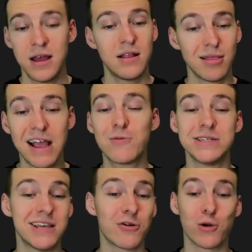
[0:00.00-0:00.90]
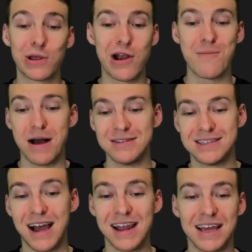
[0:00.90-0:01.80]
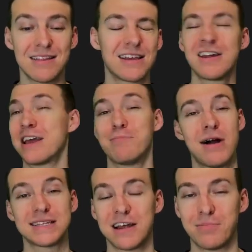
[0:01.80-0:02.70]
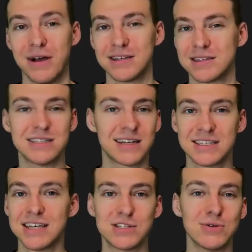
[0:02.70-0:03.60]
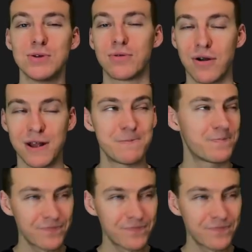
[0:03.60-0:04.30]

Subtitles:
like we said earlier about Diane Henley, going to get blocked out of plays because he's like 6'2", 230.